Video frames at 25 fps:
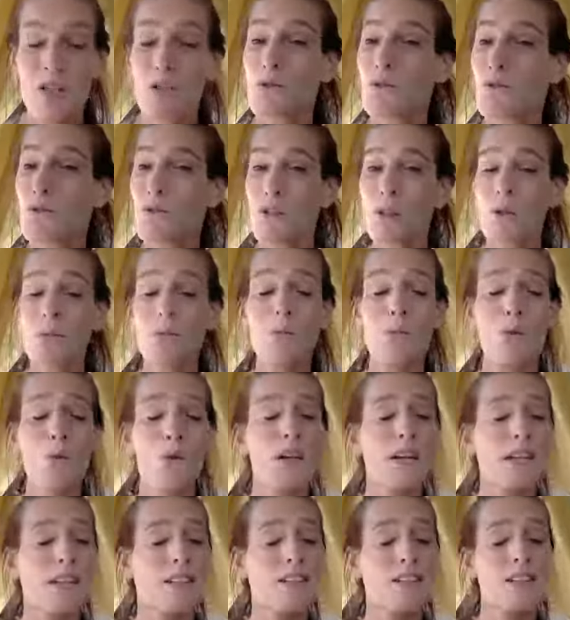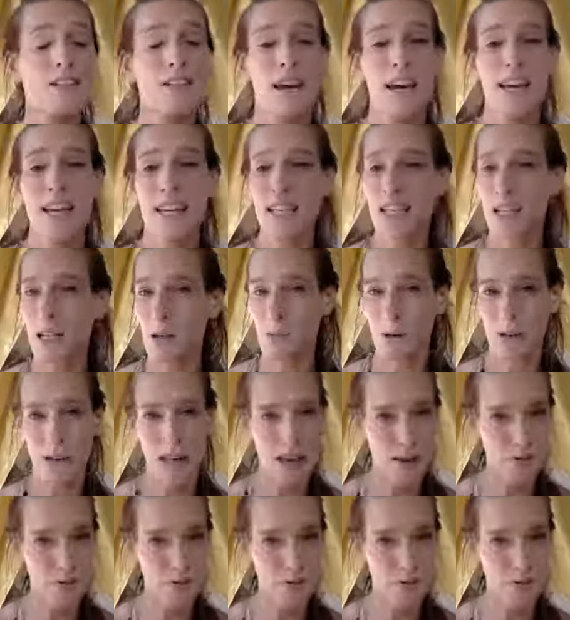you feel more excited about